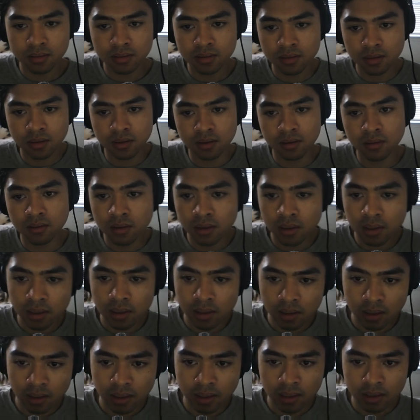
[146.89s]
So
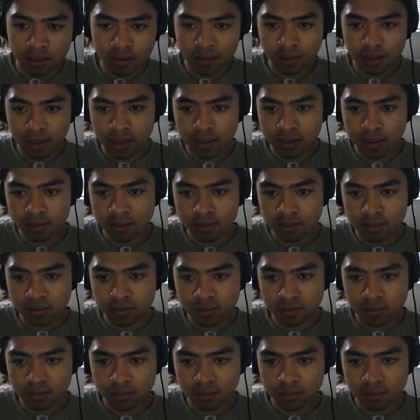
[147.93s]
an int,